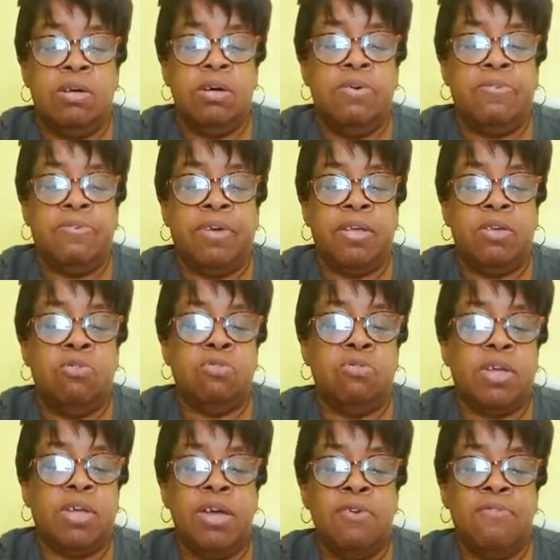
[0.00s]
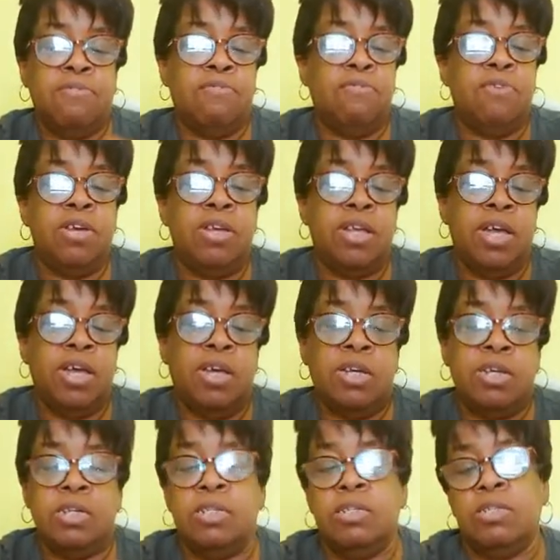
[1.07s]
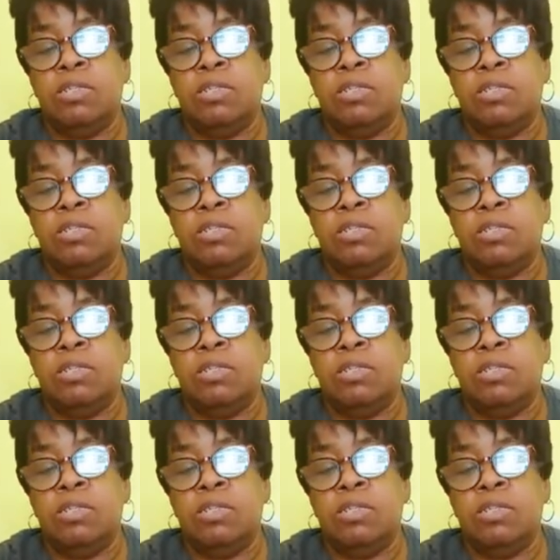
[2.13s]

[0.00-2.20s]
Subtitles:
of those carefree days